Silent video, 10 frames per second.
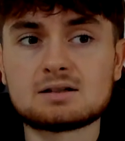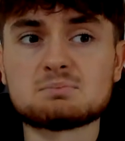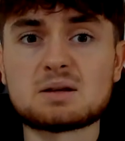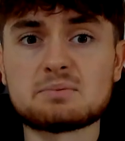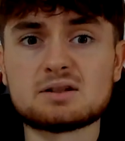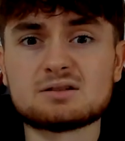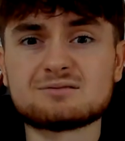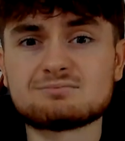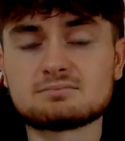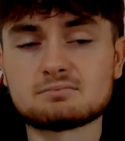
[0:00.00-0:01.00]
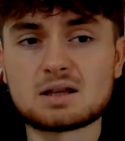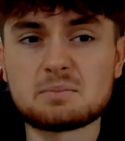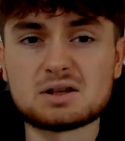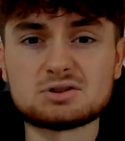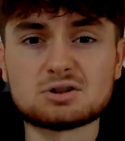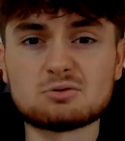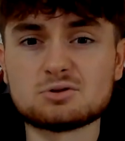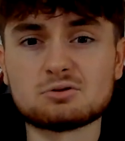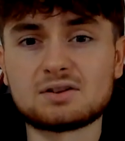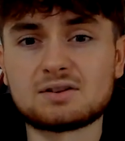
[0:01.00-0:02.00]
maybe a Joe
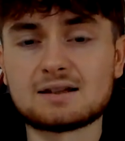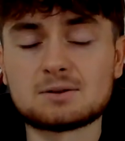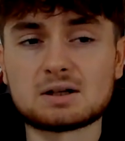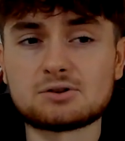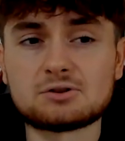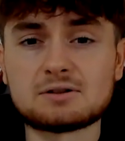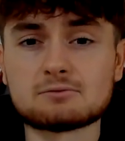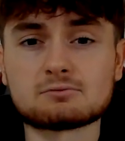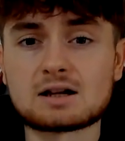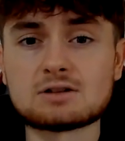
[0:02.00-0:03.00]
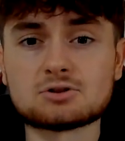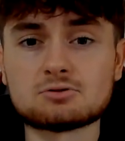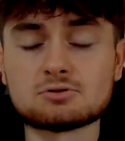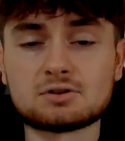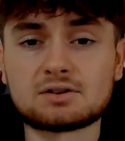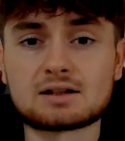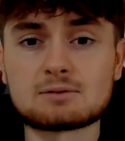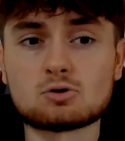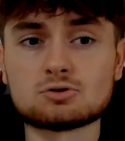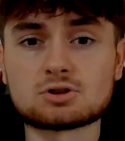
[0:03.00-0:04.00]
Joyce is, but I don't even rate Joe Joyce anymore.